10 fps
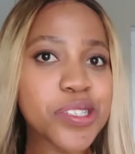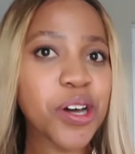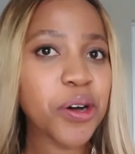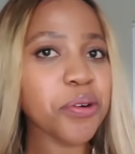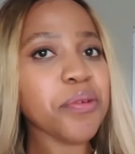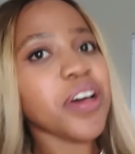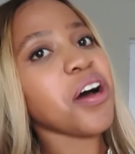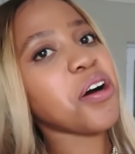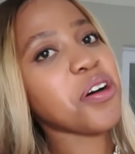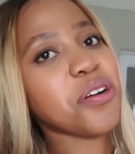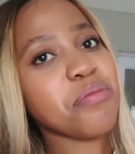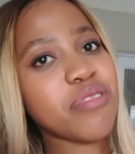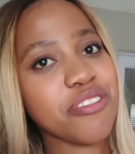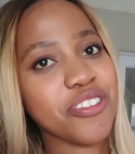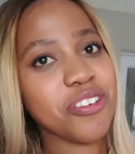So we are home
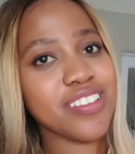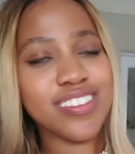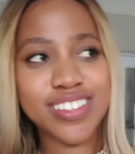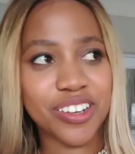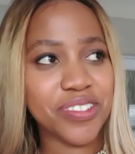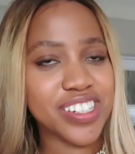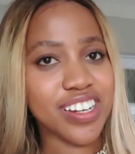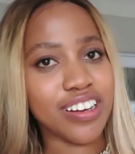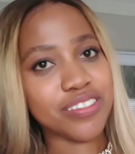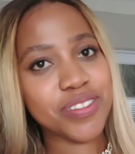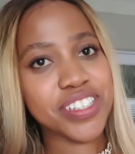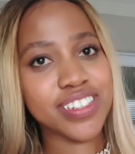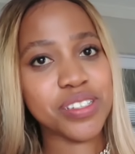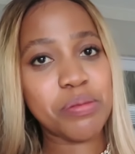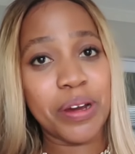before the sun went down, which
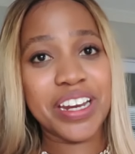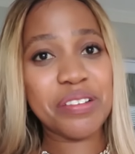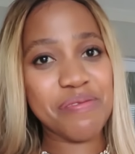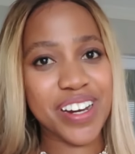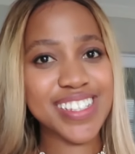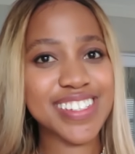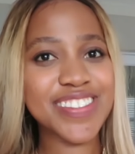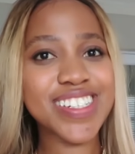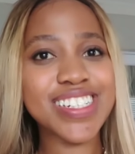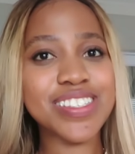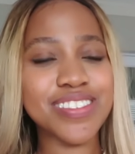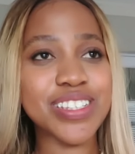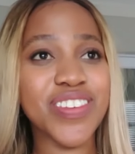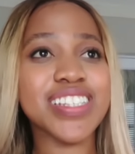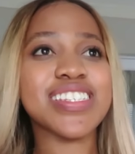is pretty impressive because we're
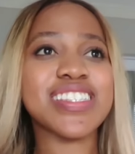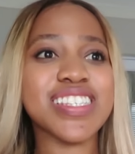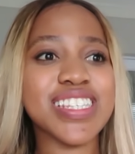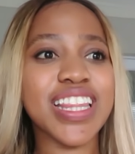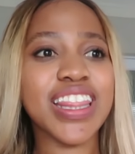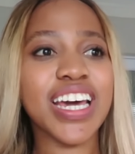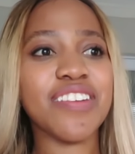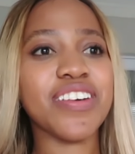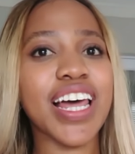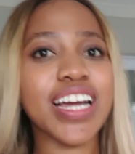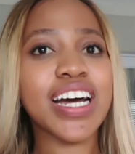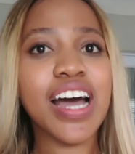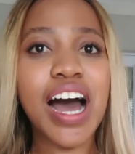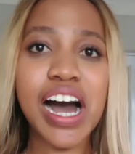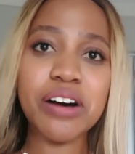expecting to sit there for like
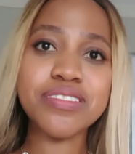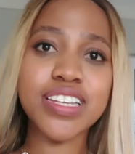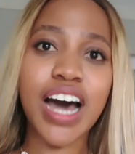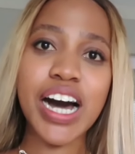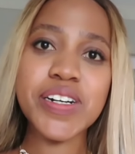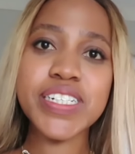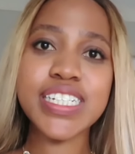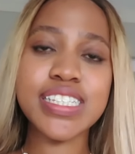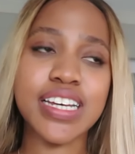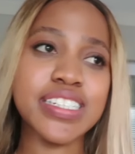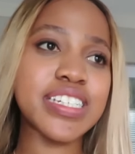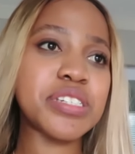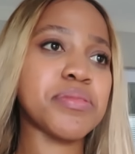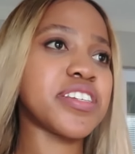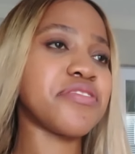hours and hours and
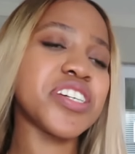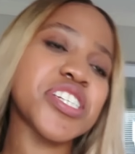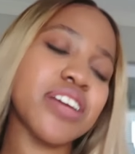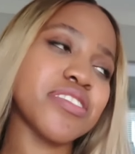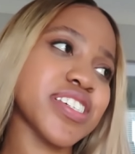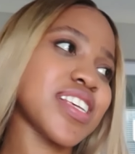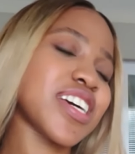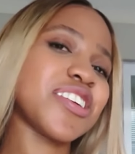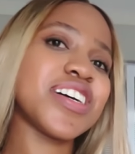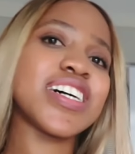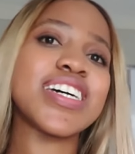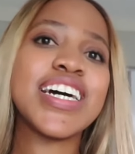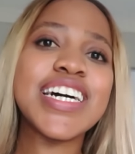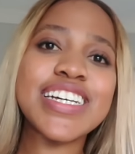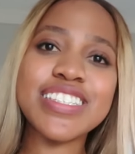eat. But eventually we're just like, you know
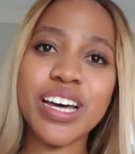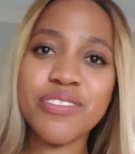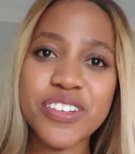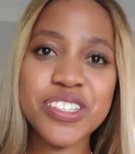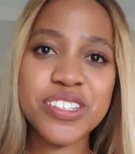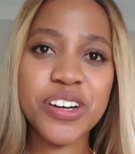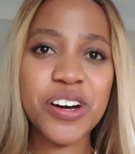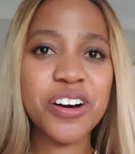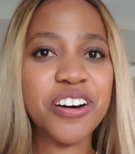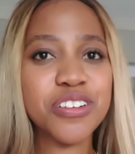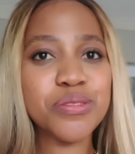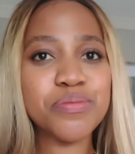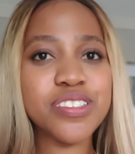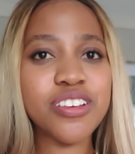what, it's time for us to go home.